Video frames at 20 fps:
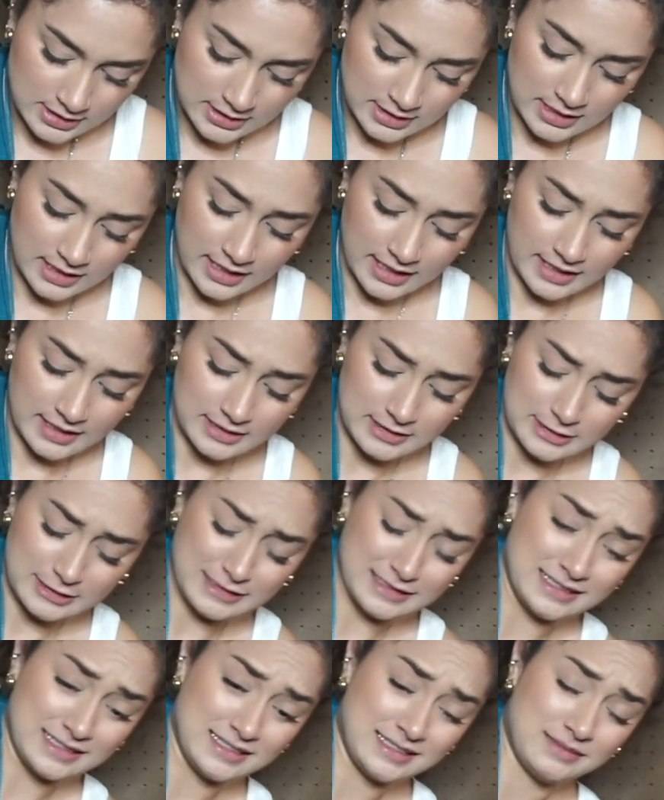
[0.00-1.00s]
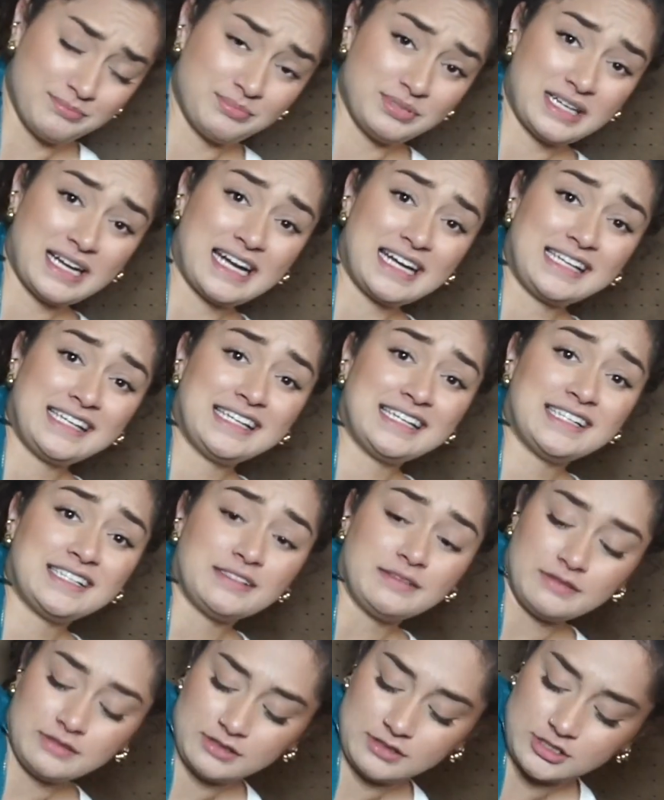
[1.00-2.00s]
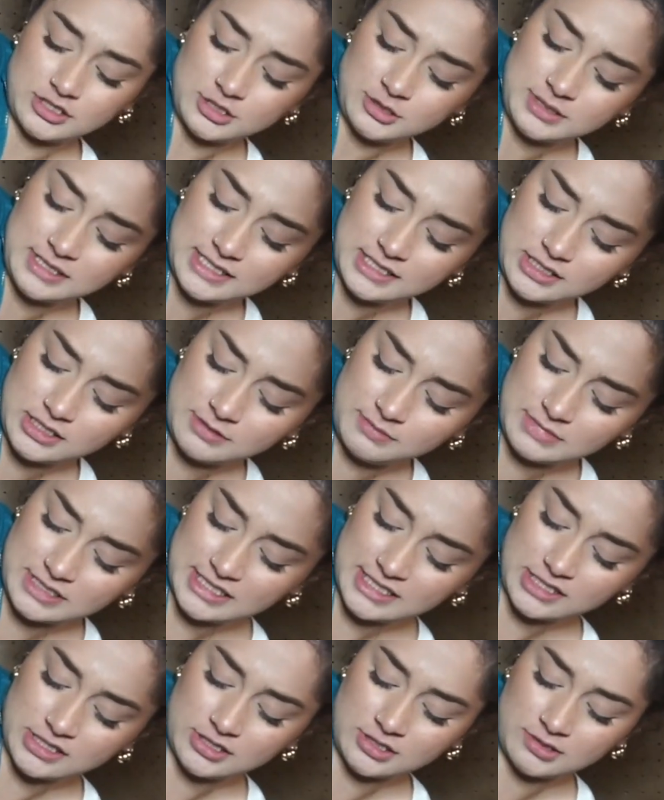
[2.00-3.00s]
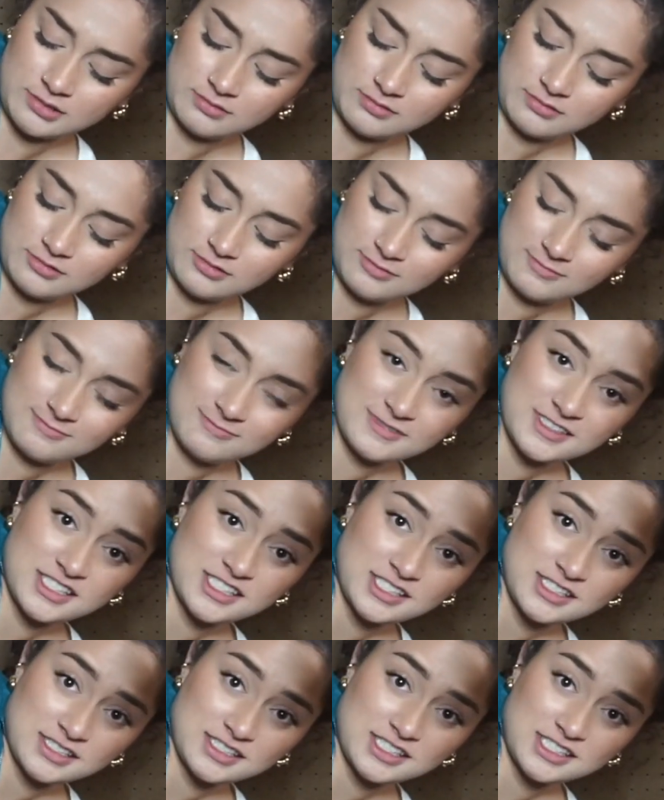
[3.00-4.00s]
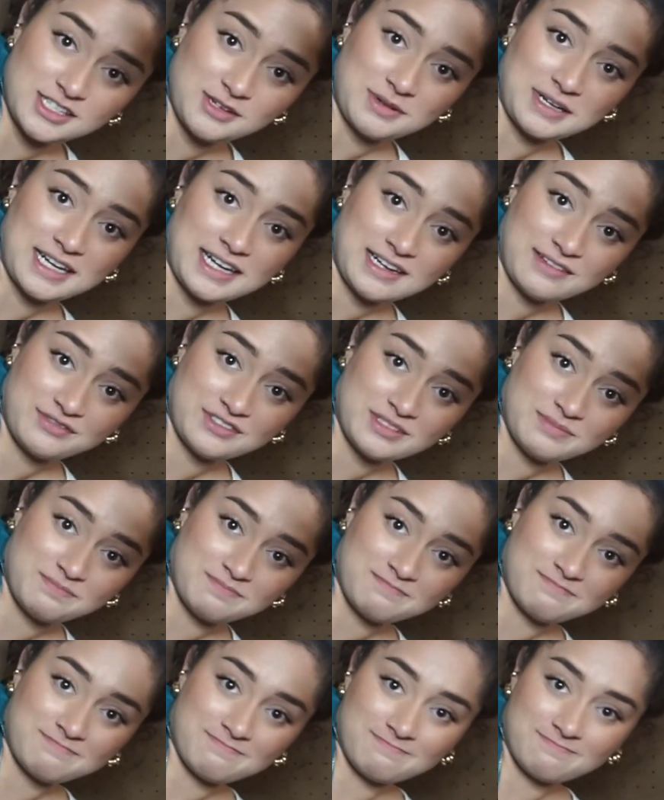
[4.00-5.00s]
cut. But I can't do it on my own, so I have to.